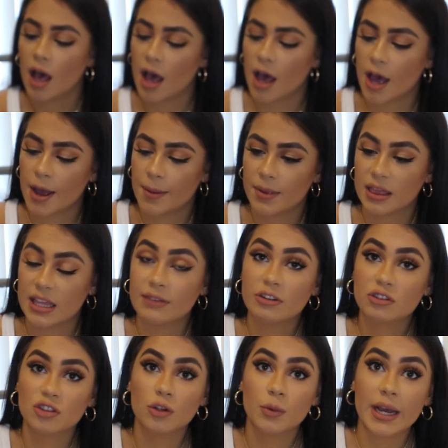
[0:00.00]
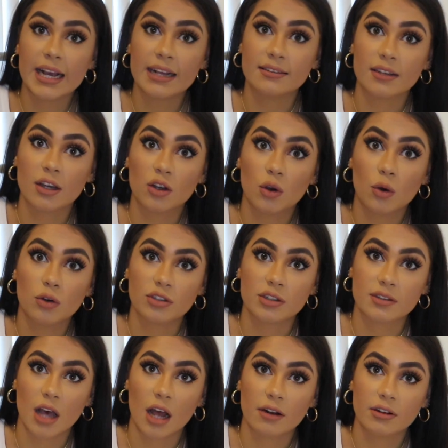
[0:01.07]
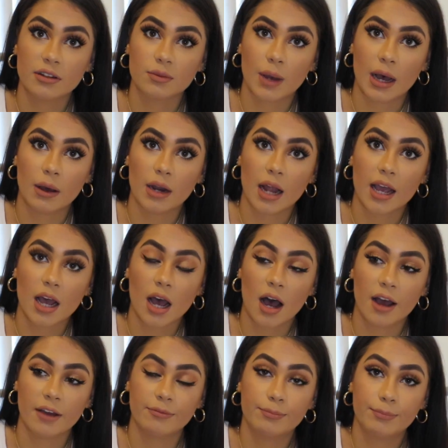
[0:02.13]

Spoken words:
The original is a gorgeous colour as well. Like, I